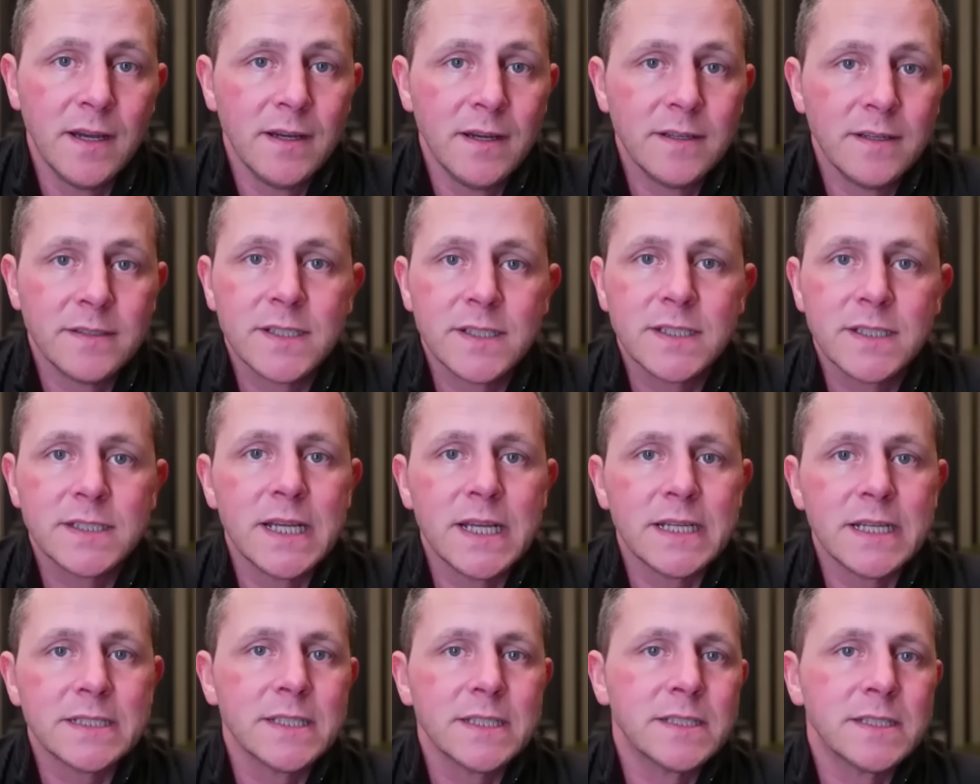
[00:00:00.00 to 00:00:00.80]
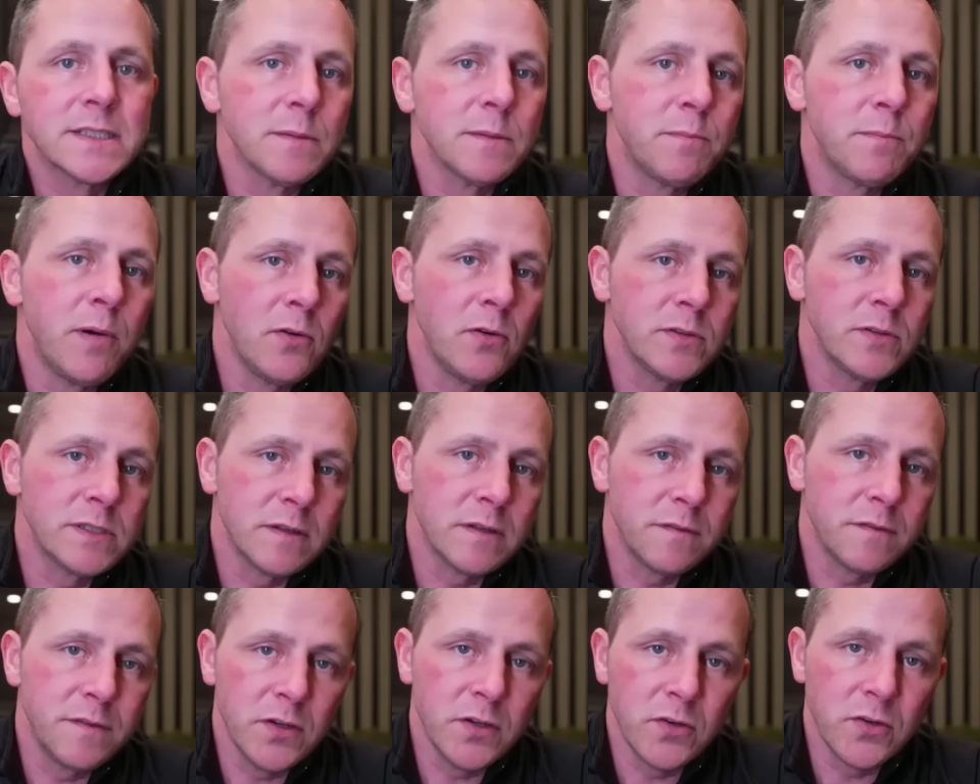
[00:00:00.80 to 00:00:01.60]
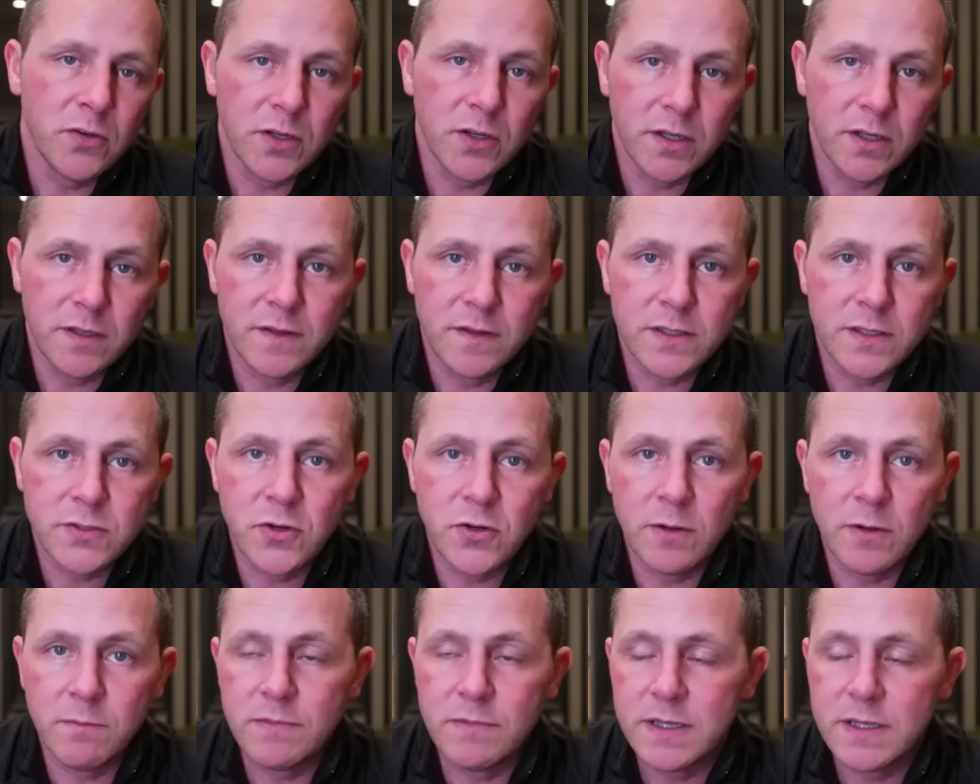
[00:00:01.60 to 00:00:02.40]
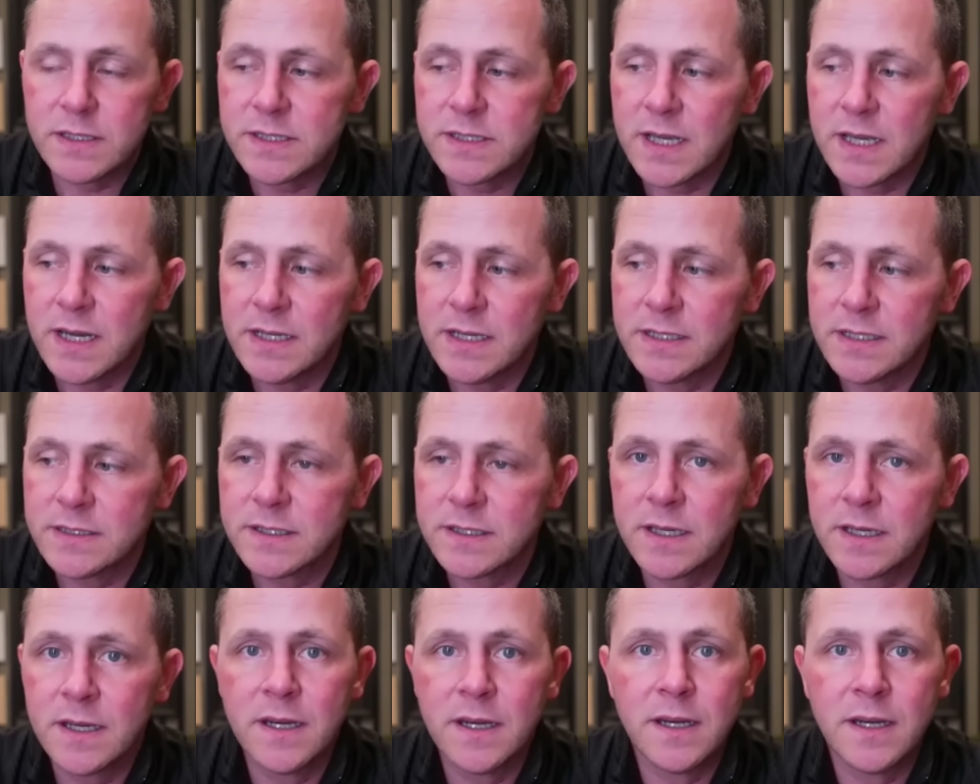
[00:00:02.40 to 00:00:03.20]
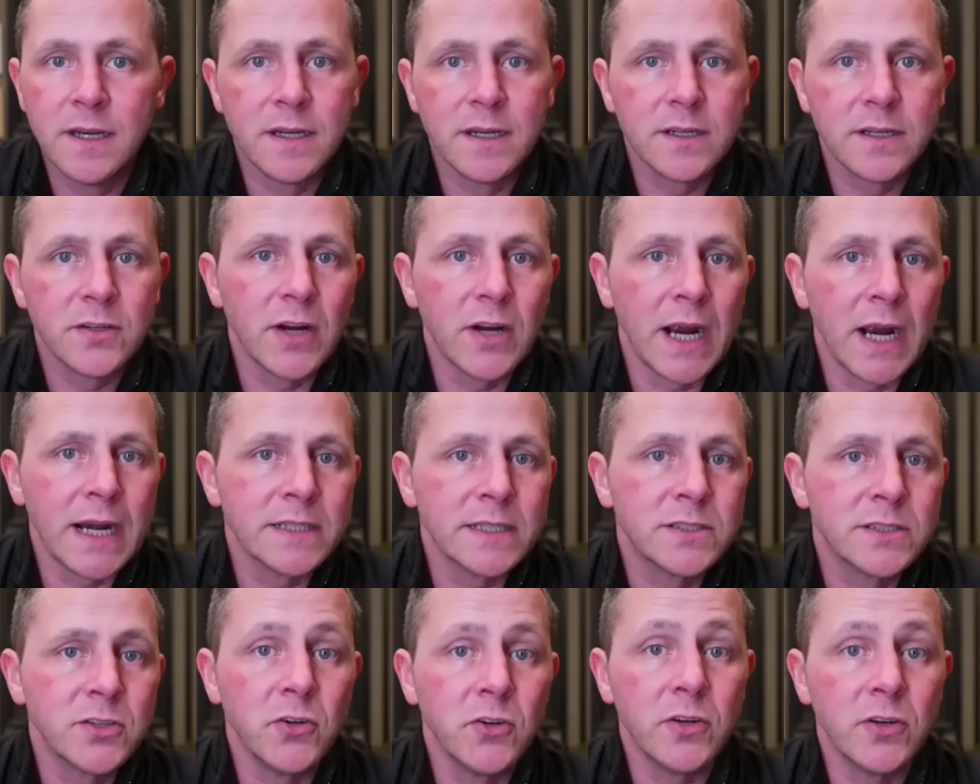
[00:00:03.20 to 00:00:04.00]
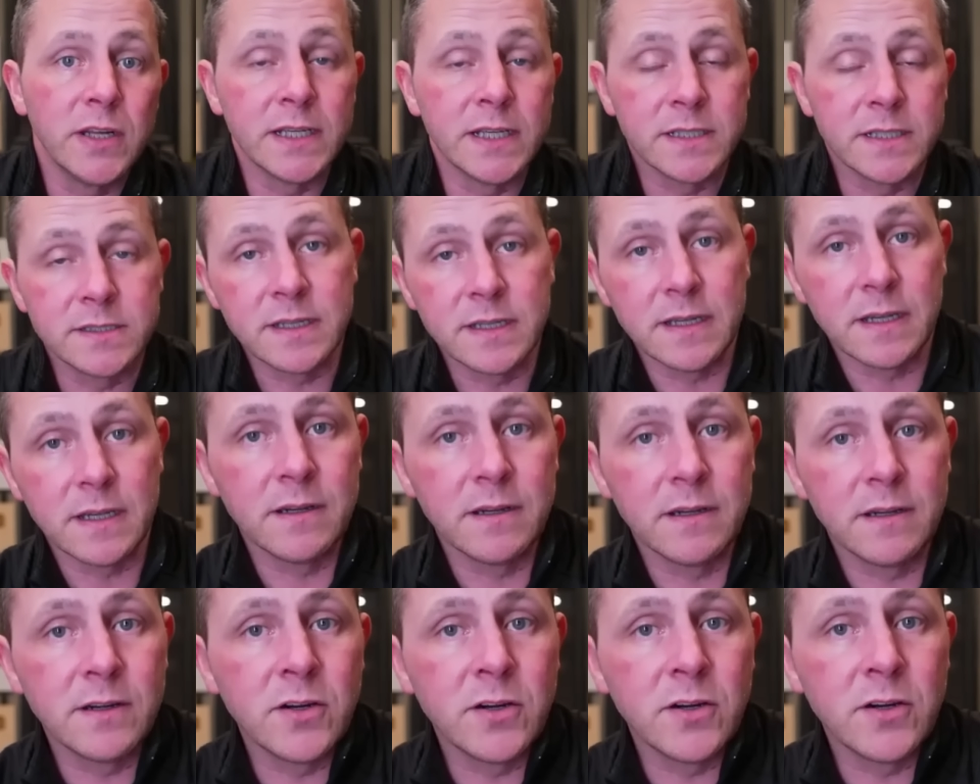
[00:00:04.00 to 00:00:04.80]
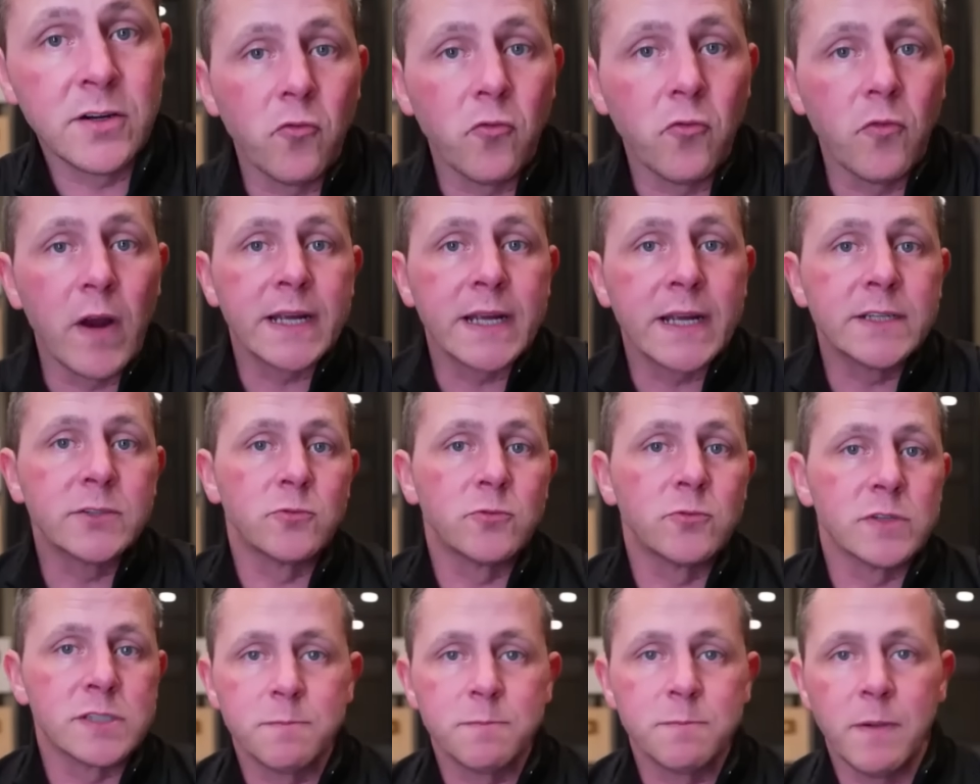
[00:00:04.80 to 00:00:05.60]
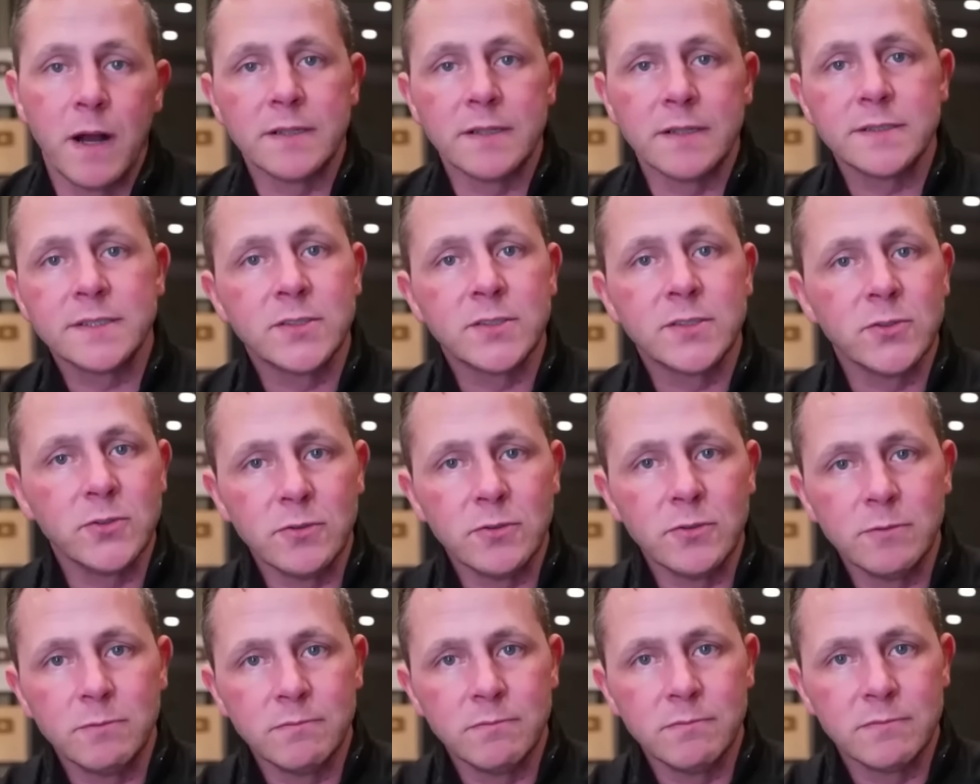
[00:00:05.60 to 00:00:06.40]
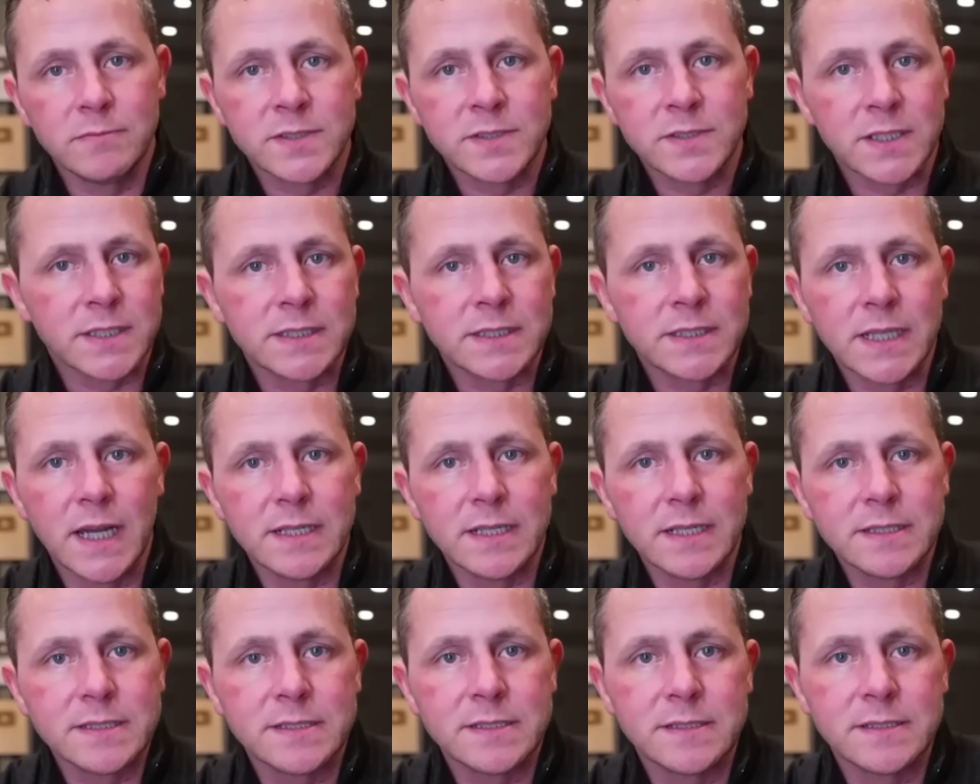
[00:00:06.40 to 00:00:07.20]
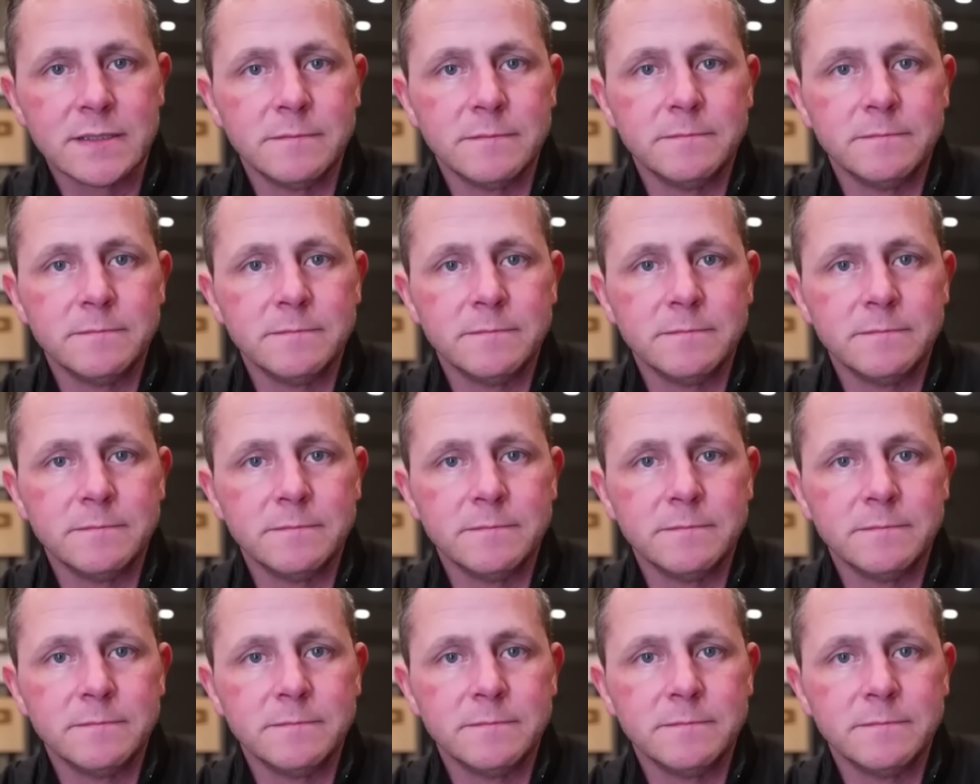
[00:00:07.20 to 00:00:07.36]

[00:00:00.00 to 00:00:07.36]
success is supposed to feel good. The script that says gratitude is the correct response to success.